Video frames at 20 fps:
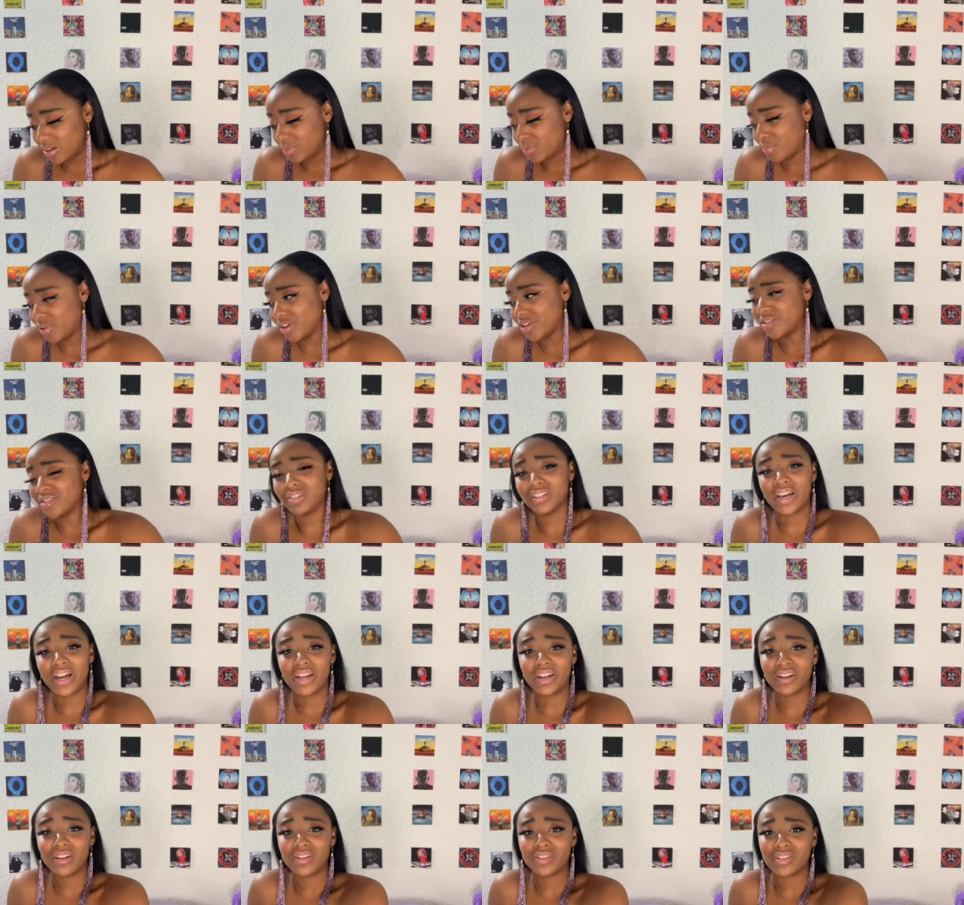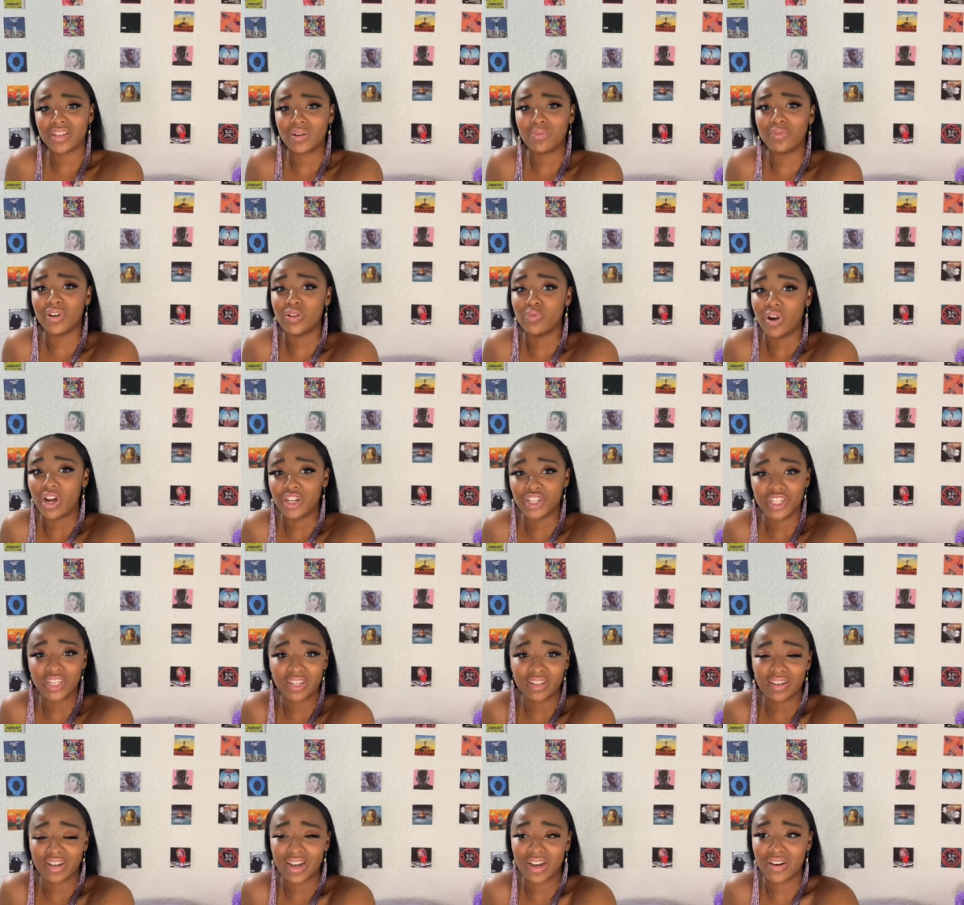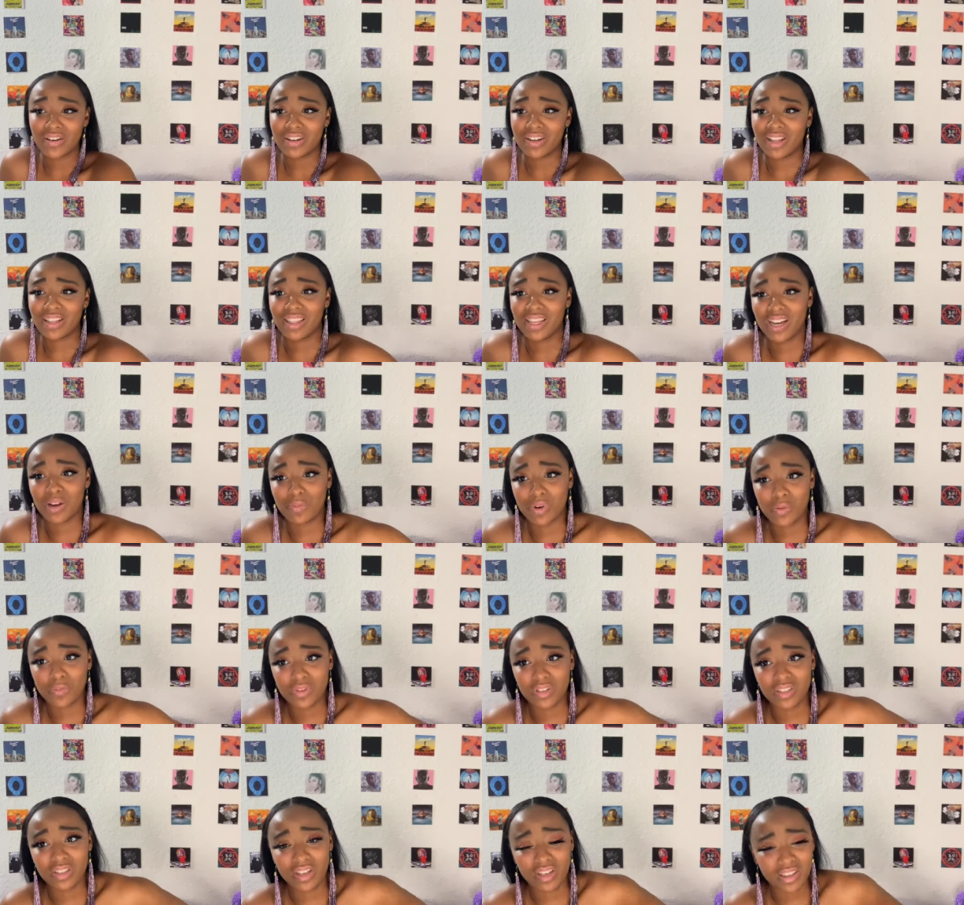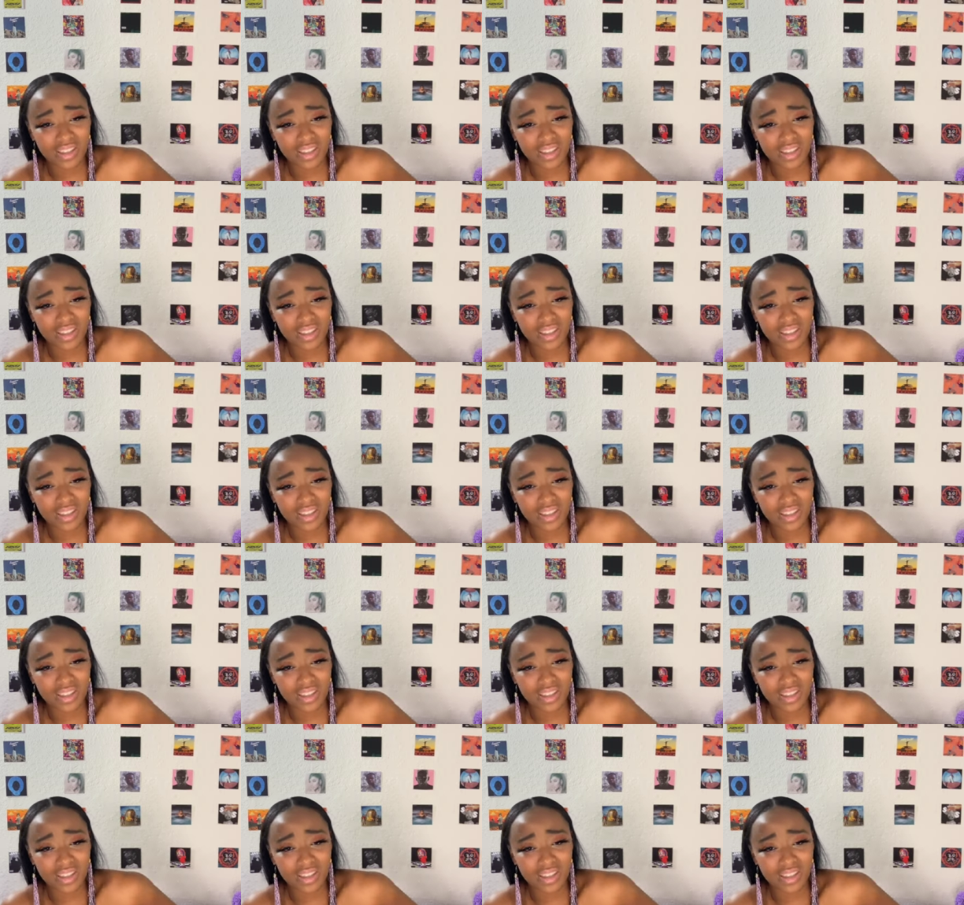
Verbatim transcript: Pretty Little Liars, I'm rewatching it now, and I think I'm almost done.